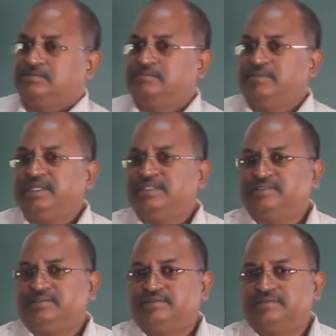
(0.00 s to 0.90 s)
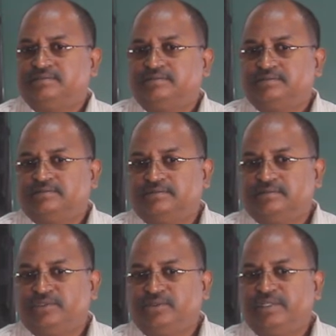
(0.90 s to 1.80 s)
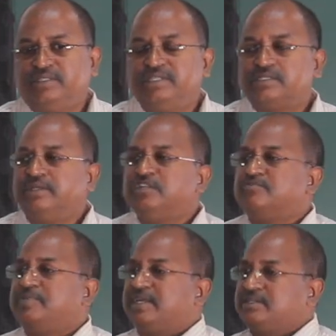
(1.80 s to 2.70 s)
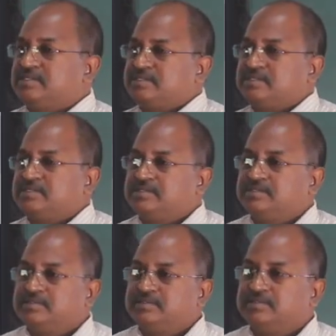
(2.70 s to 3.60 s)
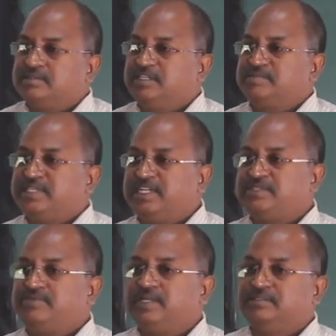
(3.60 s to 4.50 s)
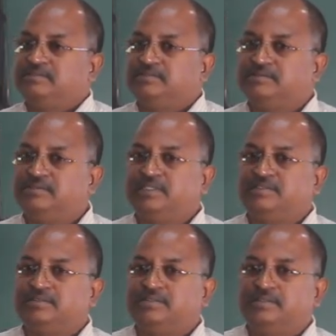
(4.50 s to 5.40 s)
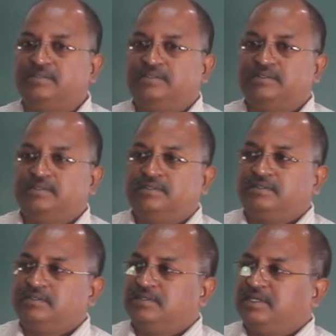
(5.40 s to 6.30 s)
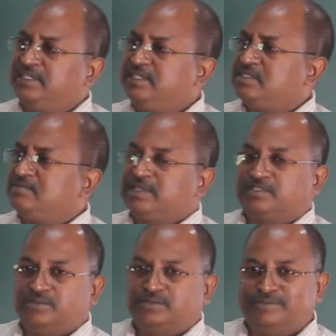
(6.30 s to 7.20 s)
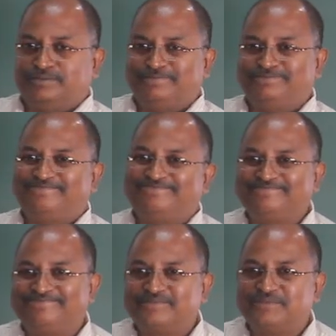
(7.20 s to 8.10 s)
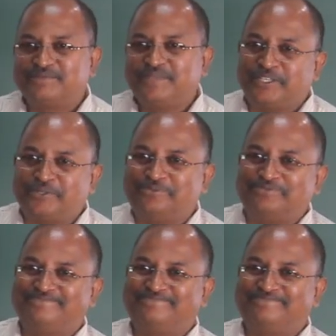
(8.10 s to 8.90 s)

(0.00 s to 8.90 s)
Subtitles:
by doing these kind of practices, I am satisfied that I did something good. Thank you.